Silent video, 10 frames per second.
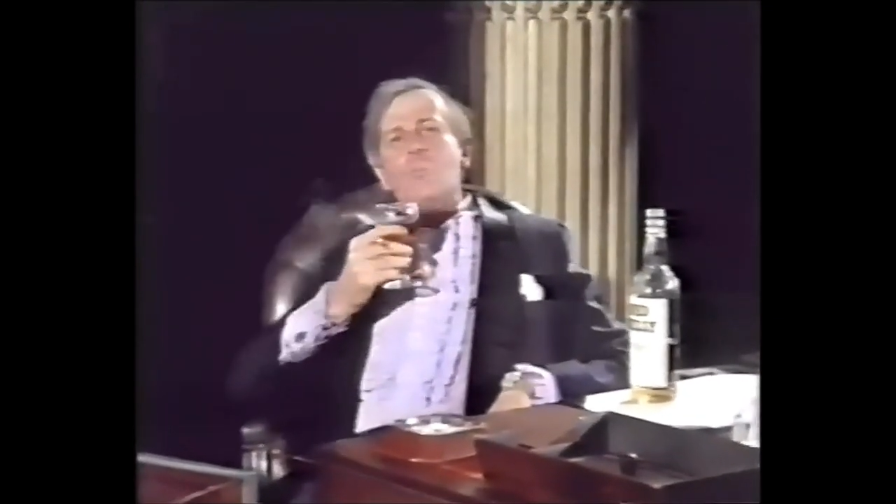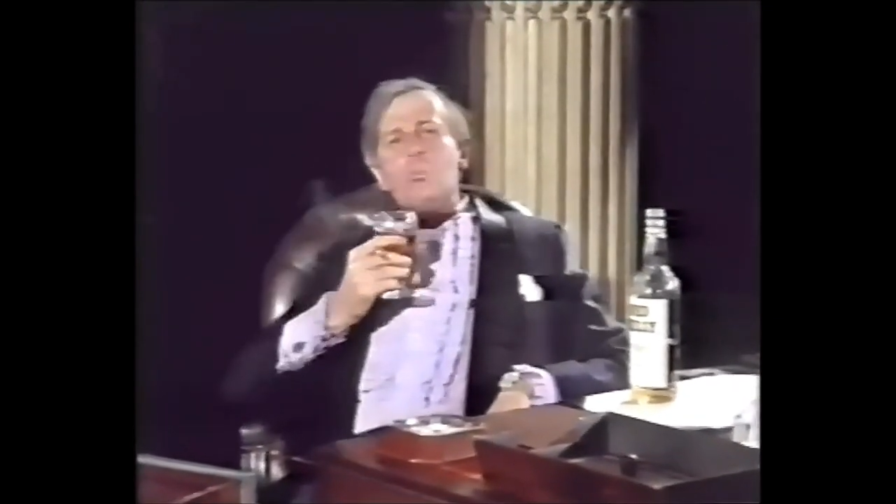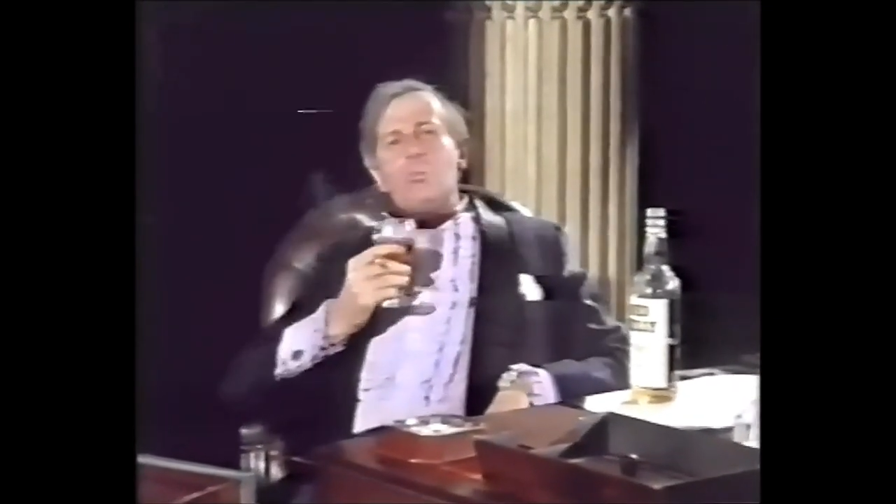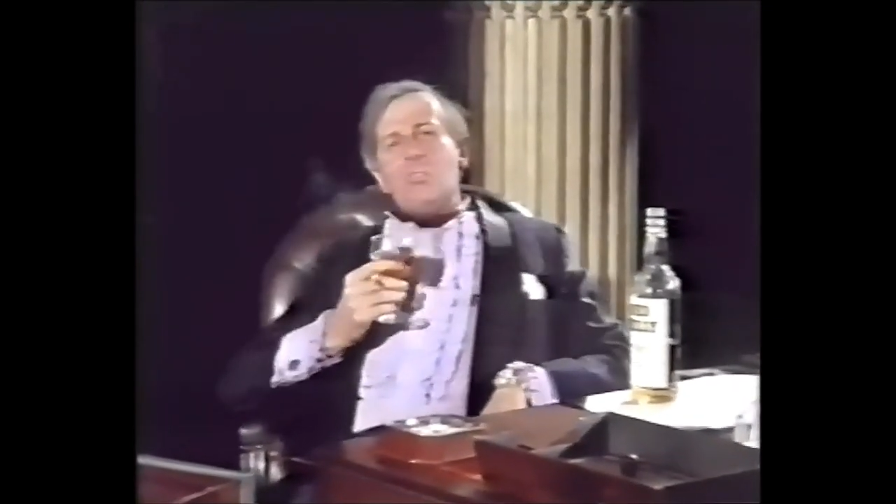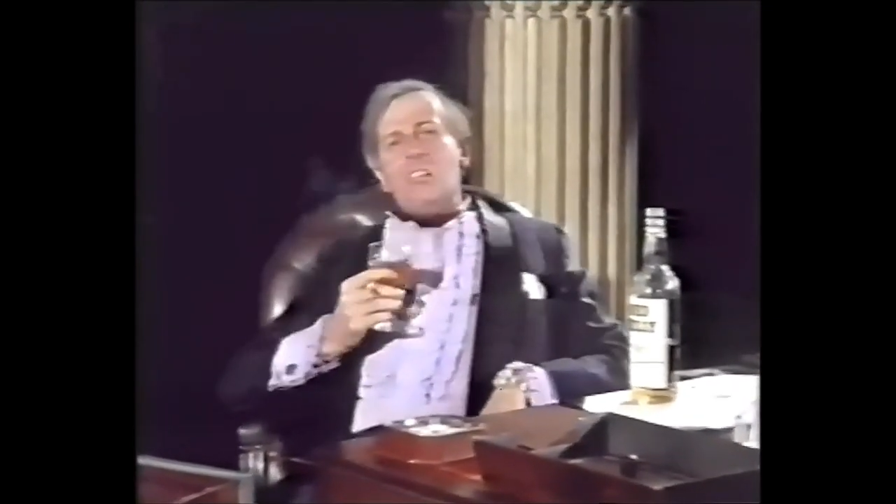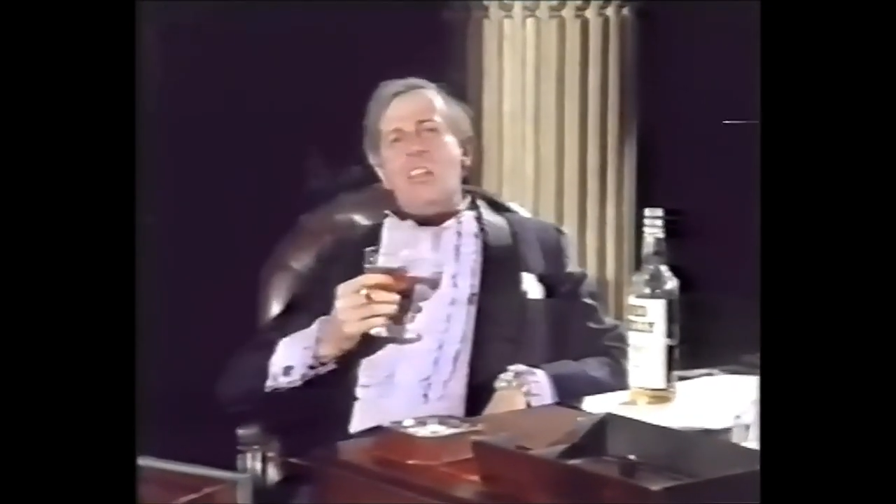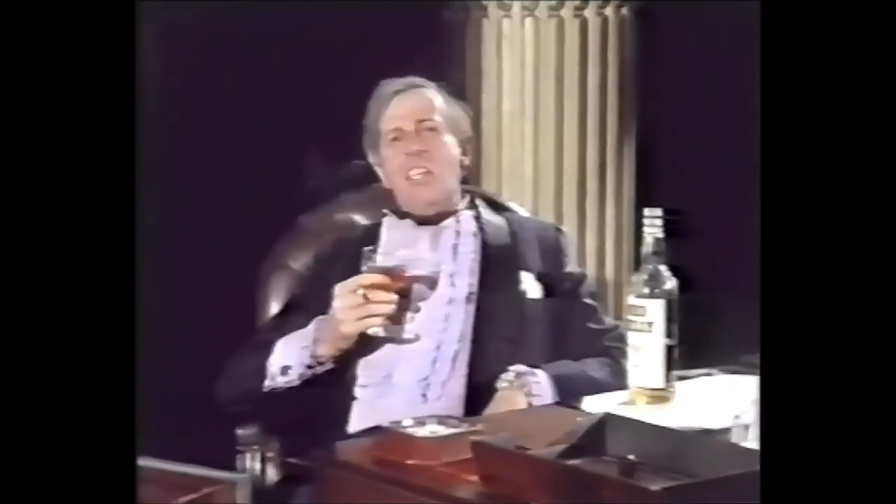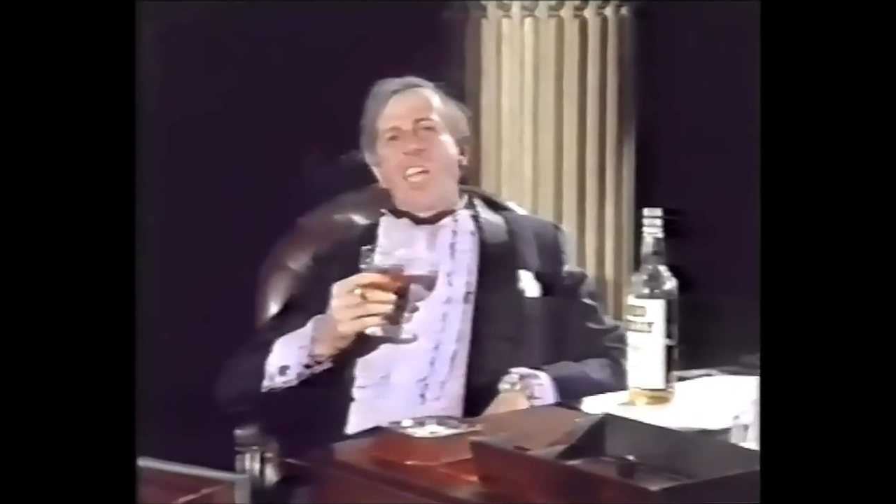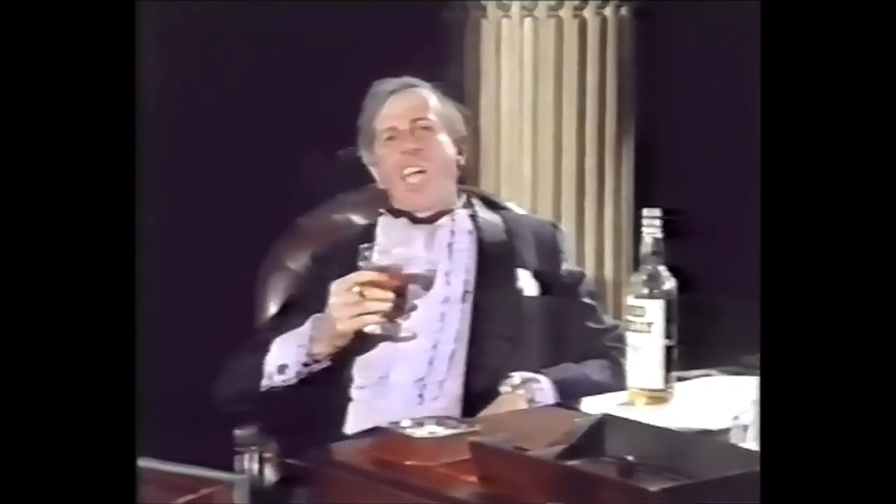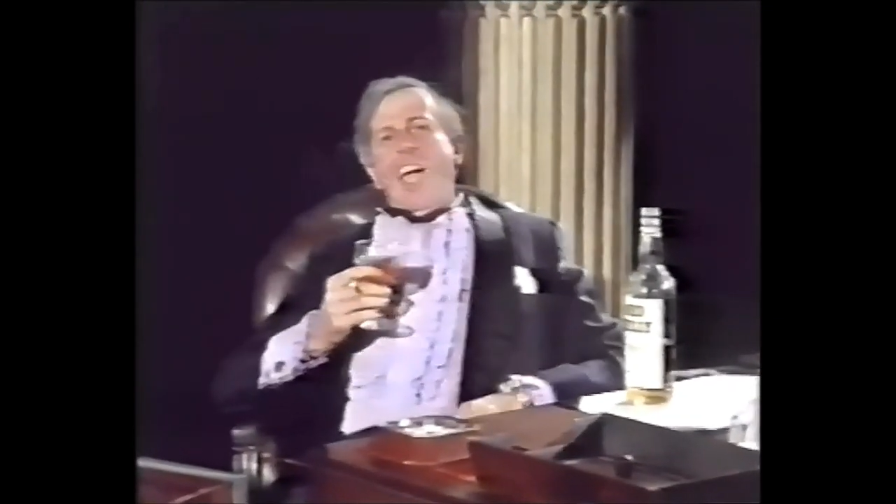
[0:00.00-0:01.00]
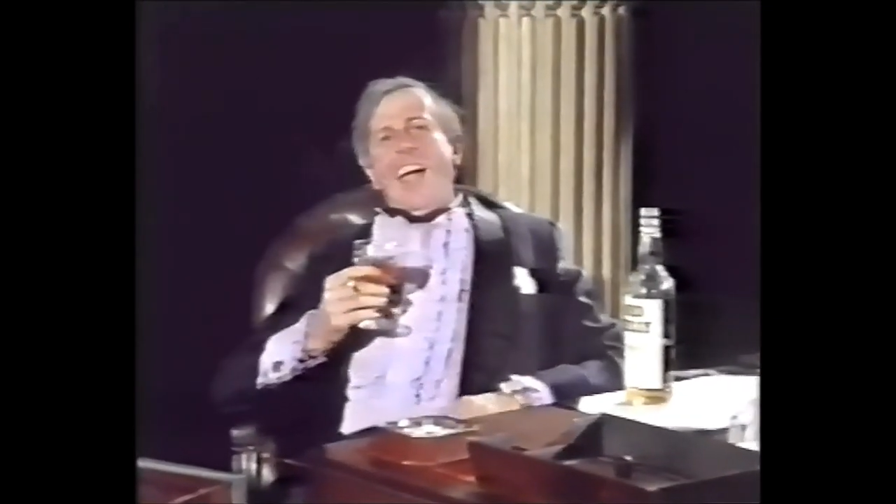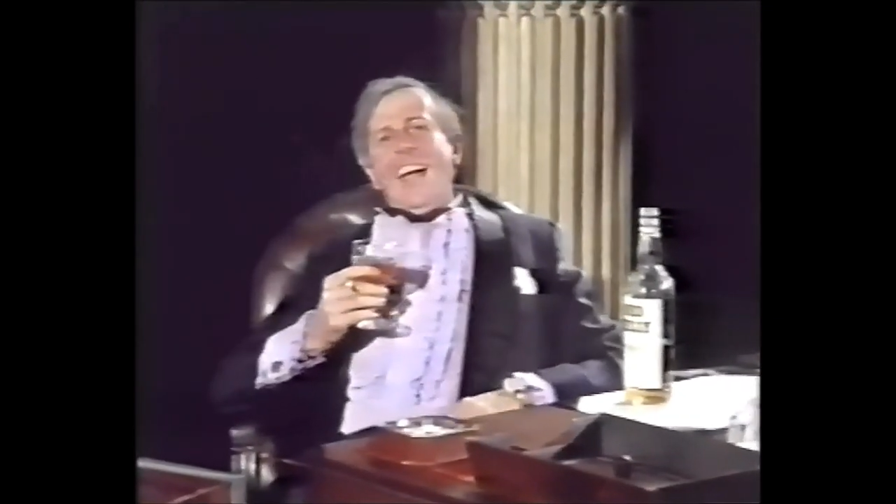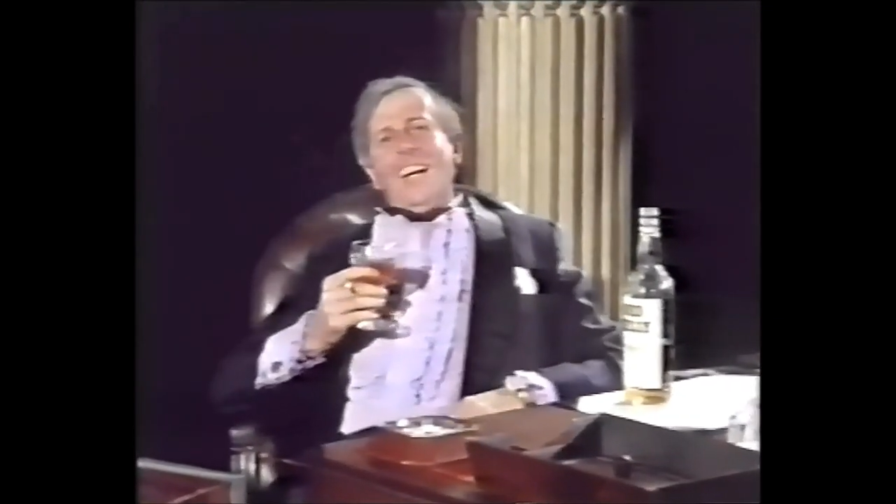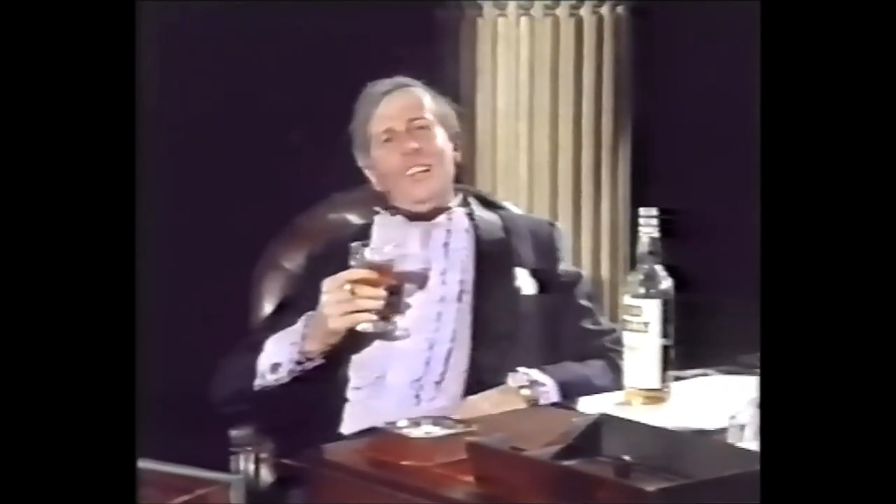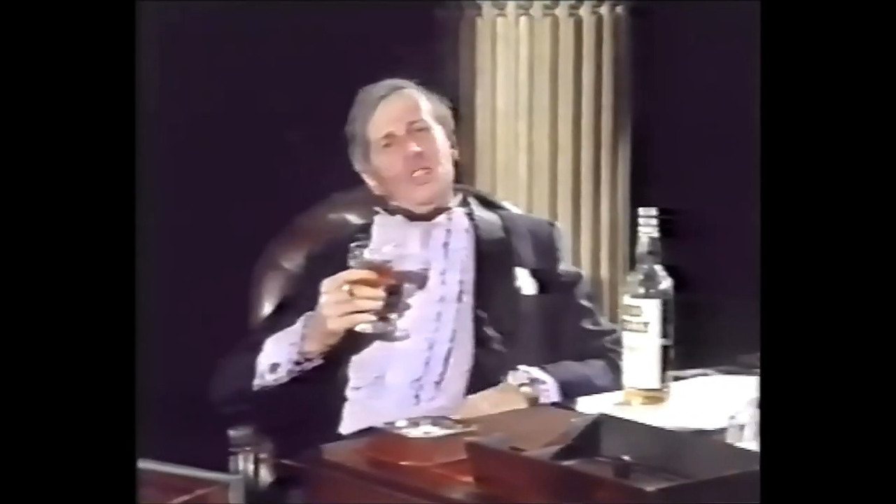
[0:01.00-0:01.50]

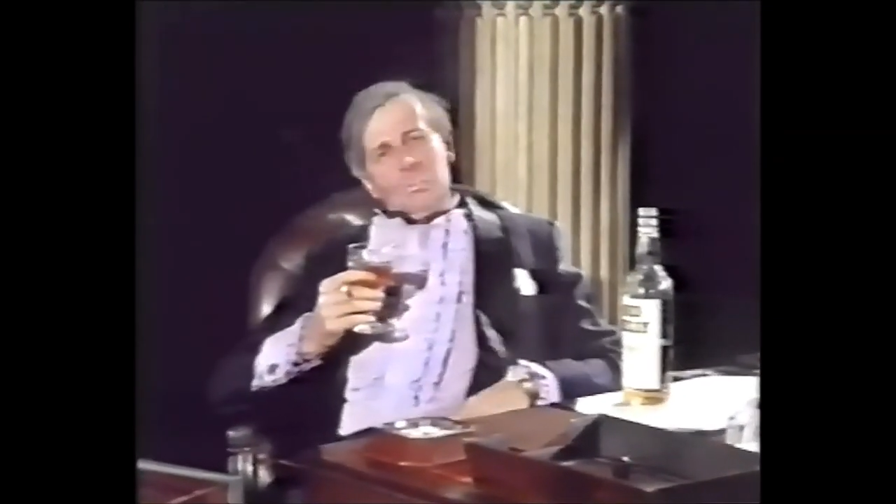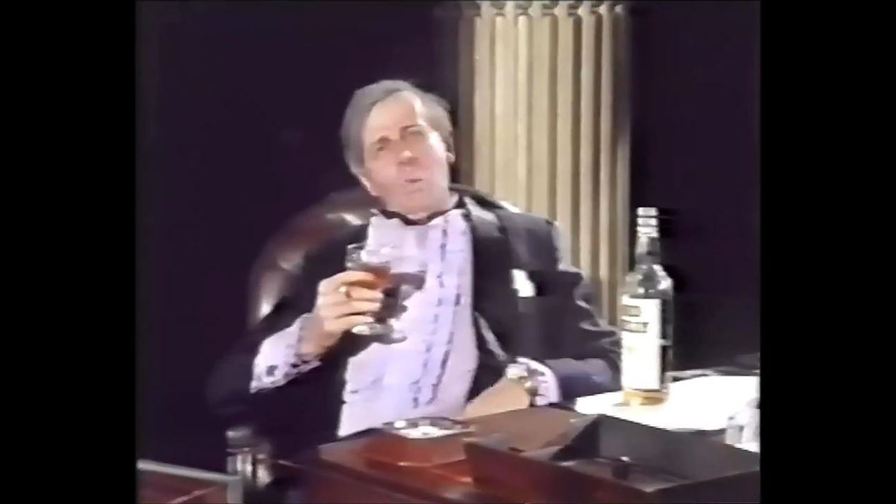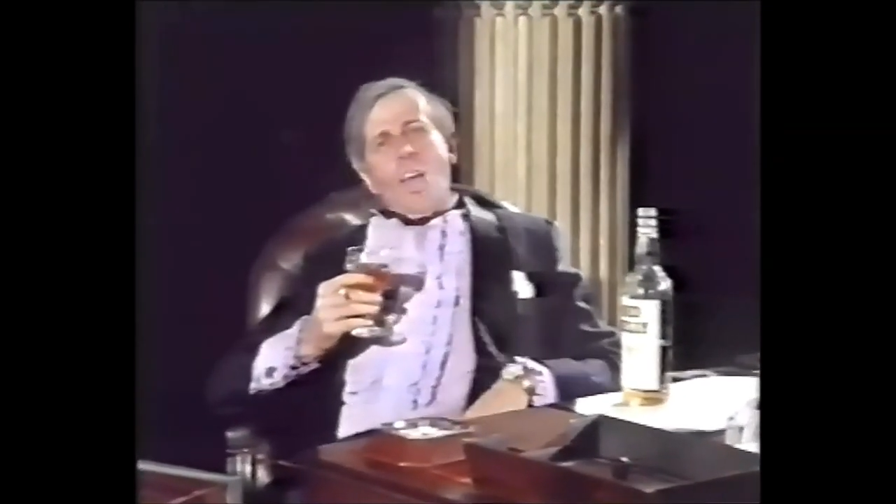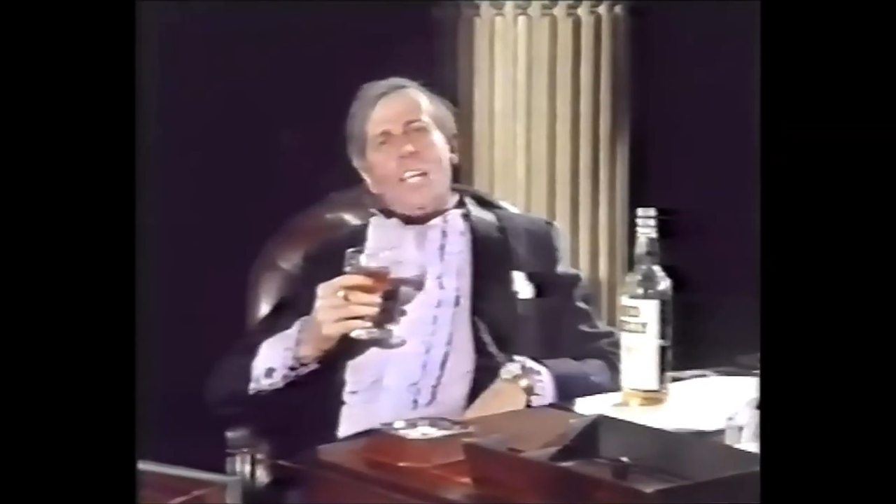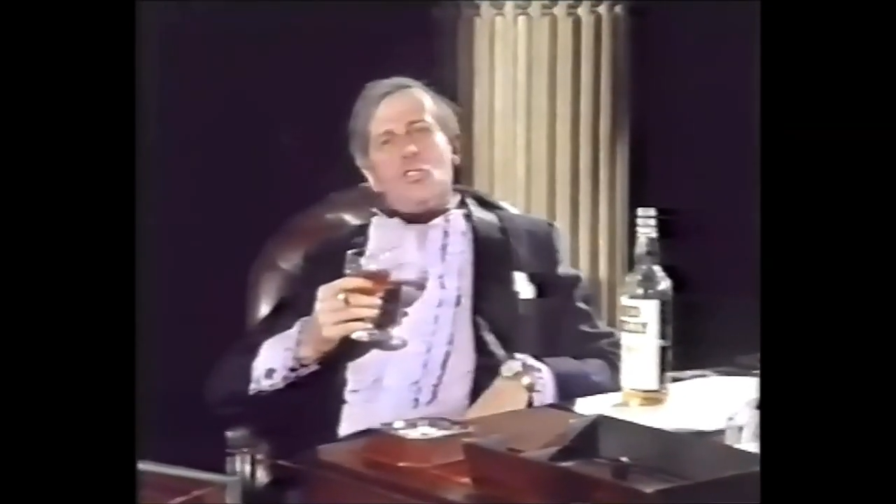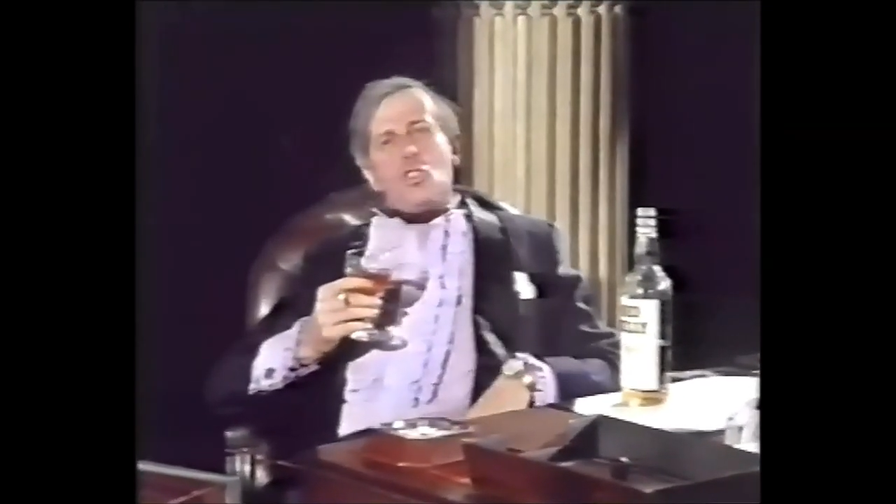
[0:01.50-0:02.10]
and it's my